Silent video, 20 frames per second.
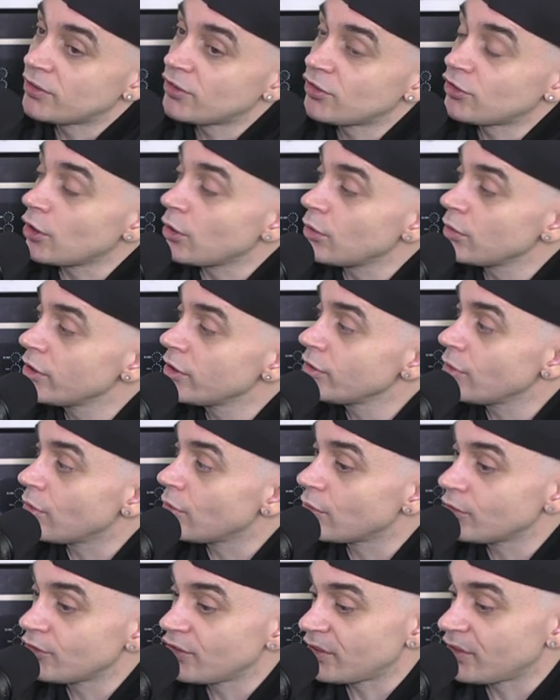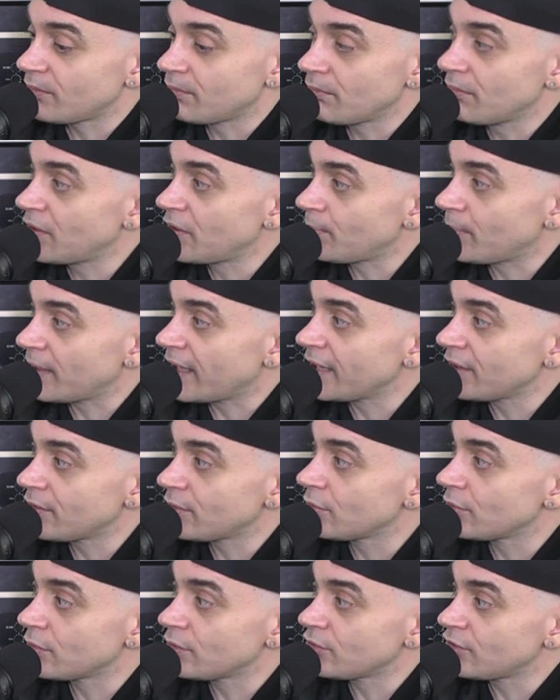Stolen or just
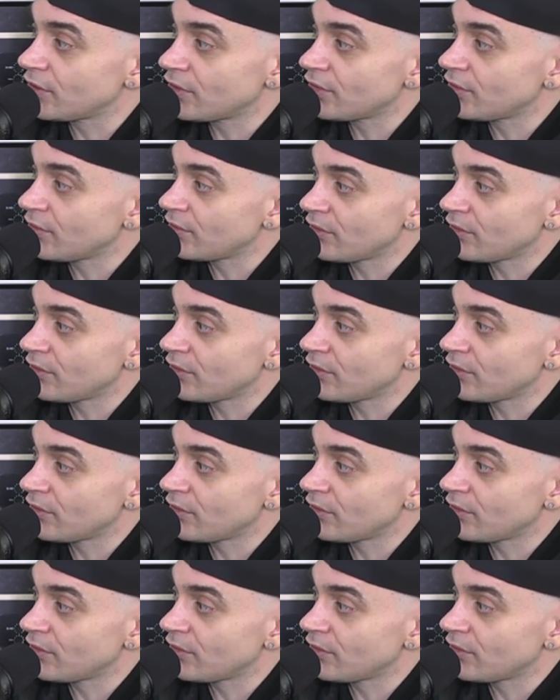misplaced or just.